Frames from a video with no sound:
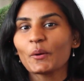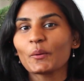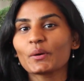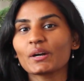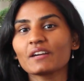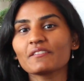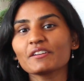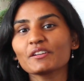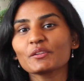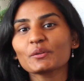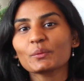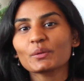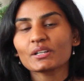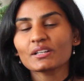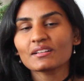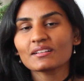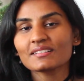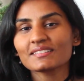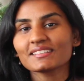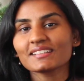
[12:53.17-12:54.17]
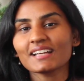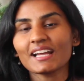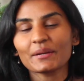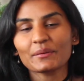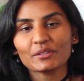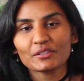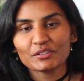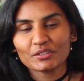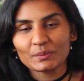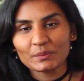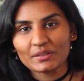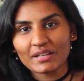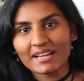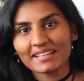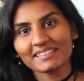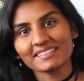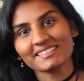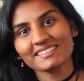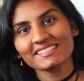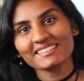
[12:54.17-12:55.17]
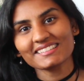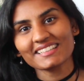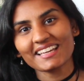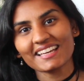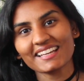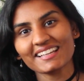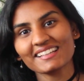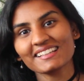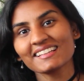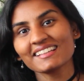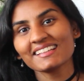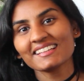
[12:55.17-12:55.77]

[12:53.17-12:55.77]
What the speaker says: Wherever in the world, I wish you a miraculous day.